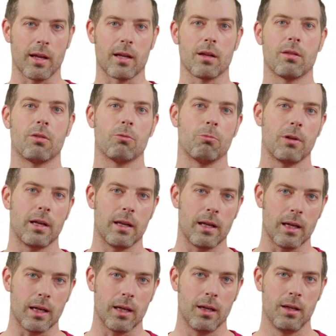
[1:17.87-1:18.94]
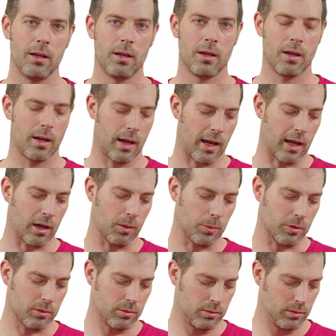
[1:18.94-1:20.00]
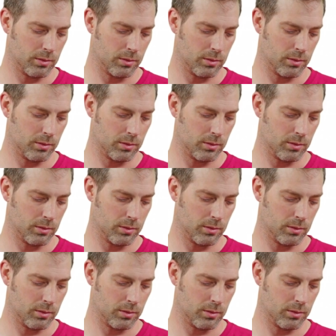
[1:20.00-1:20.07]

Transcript: like a 3D animal.